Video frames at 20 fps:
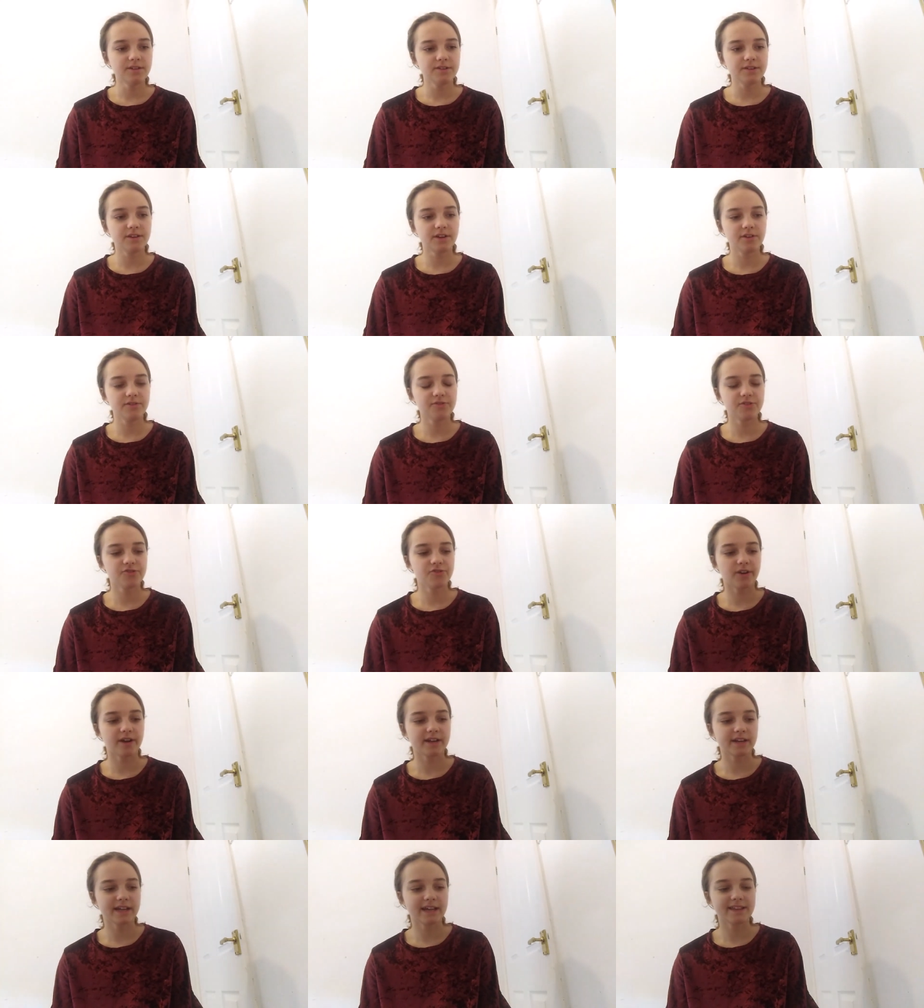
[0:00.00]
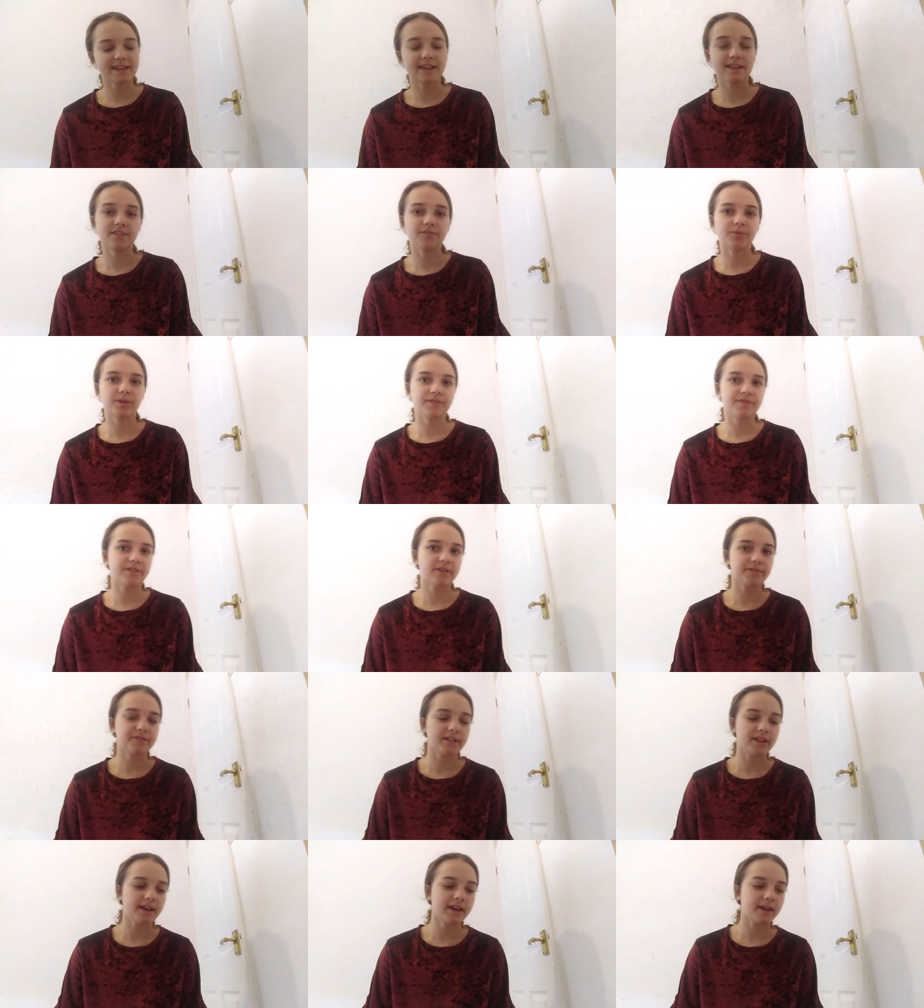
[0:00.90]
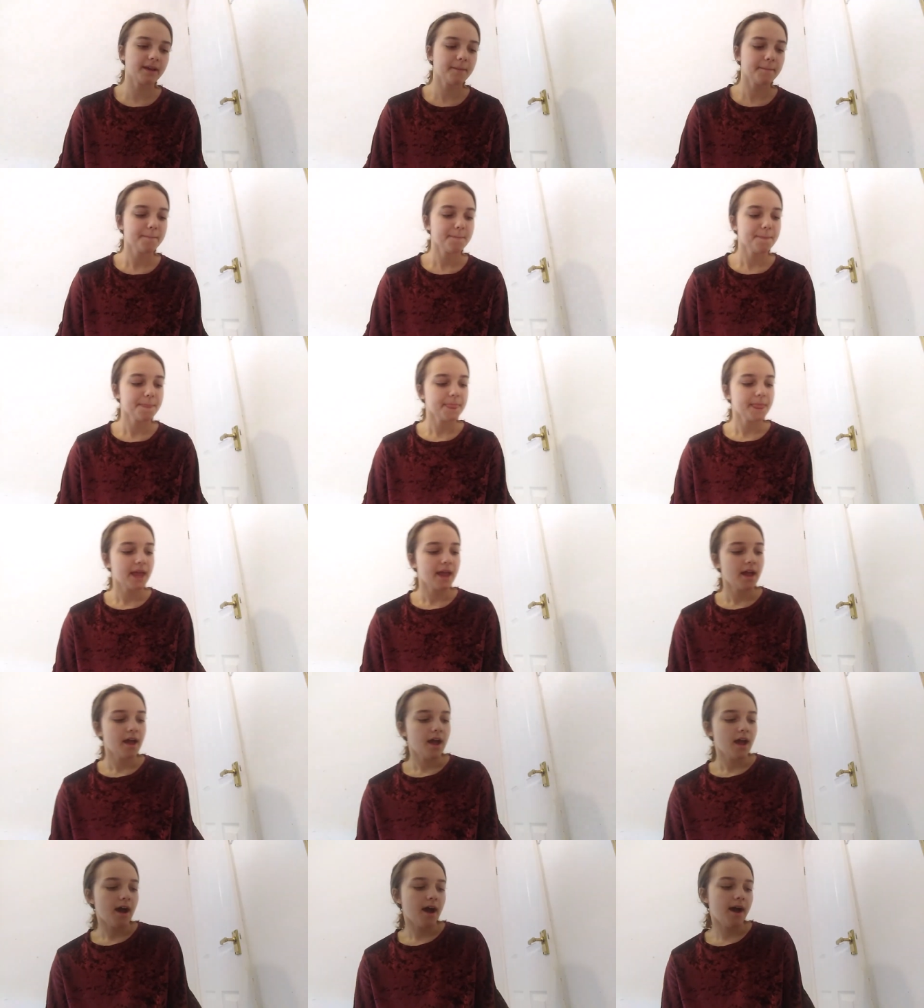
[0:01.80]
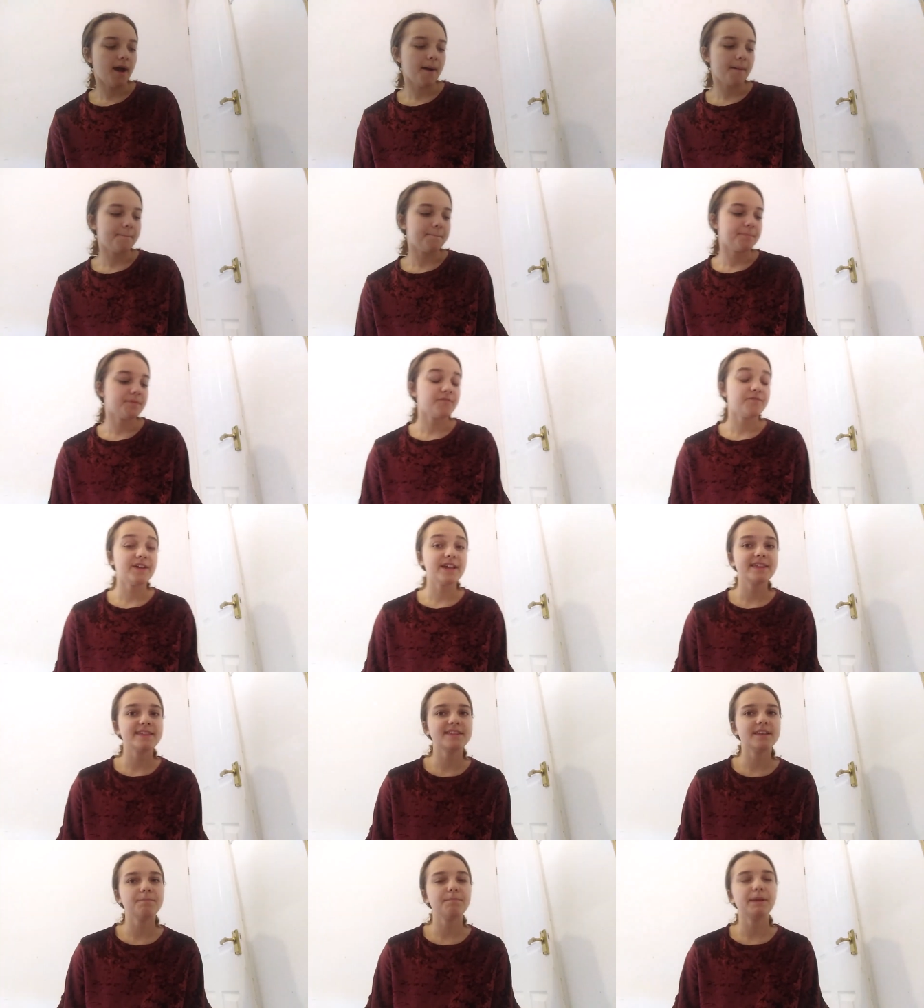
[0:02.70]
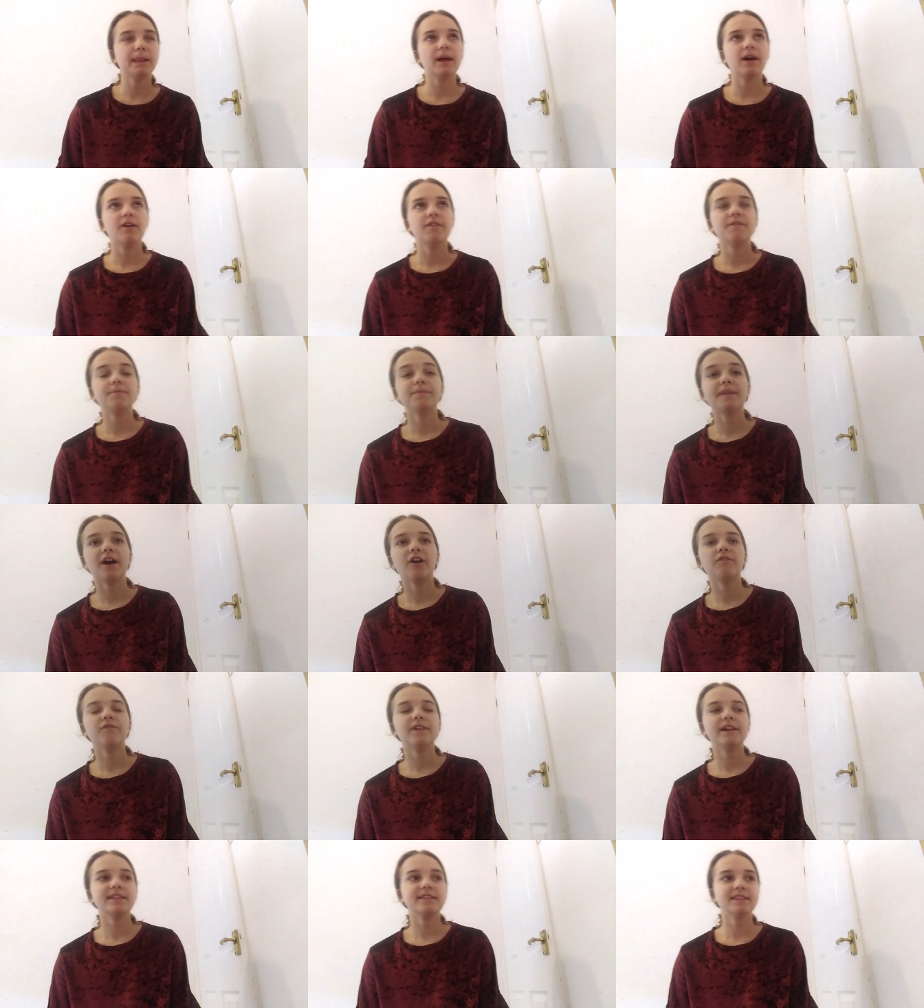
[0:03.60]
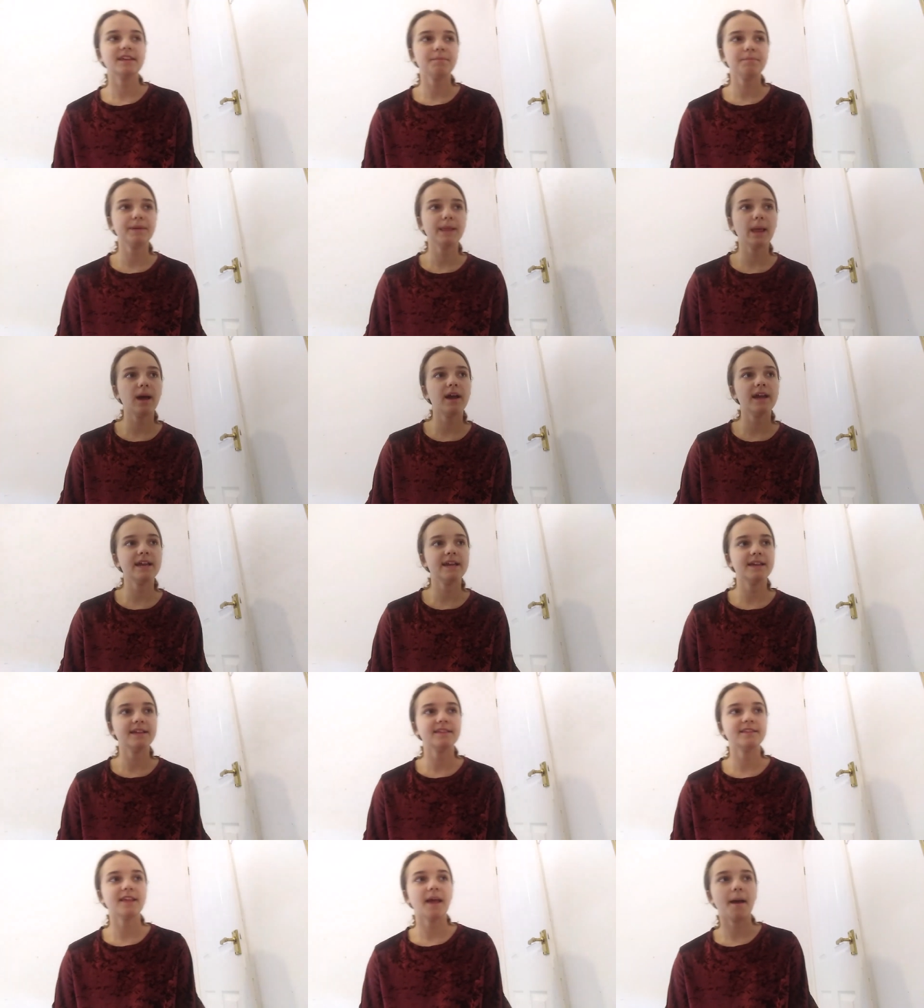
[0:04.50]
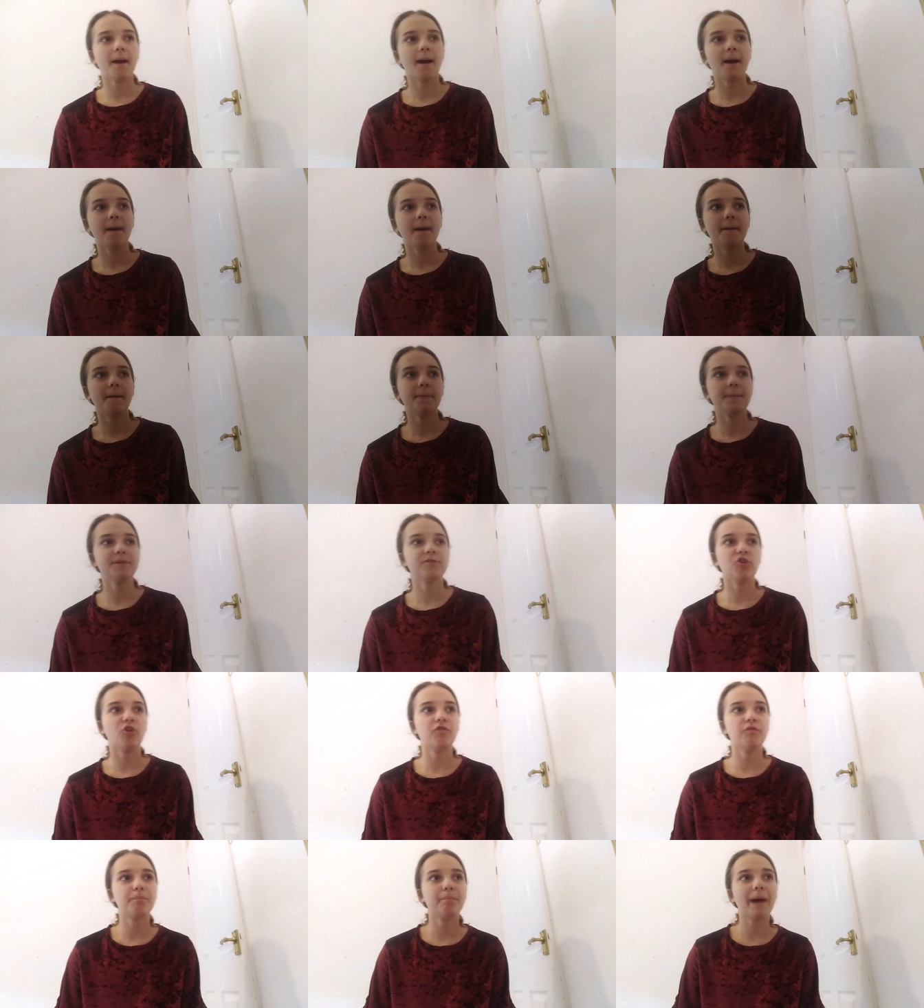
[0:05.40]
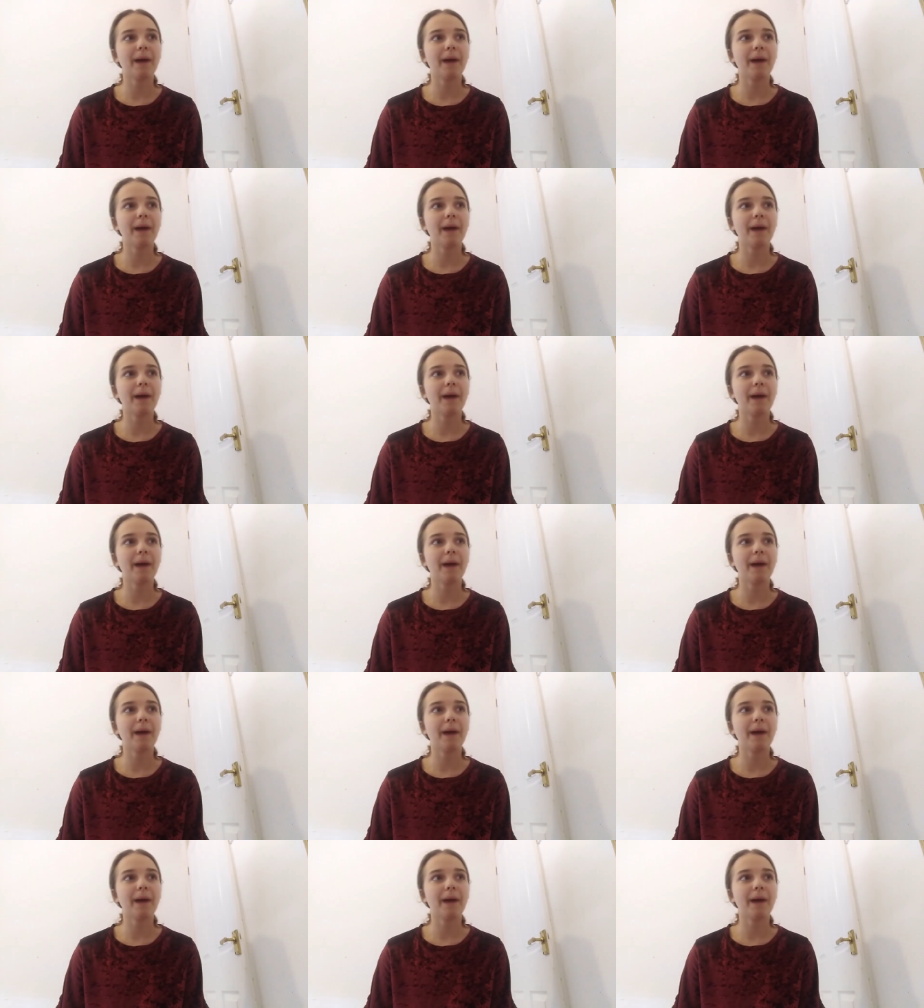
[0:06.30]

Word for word: you know, to try and get a sense of what it feels like. Vestibular. Now, vestibular is sort of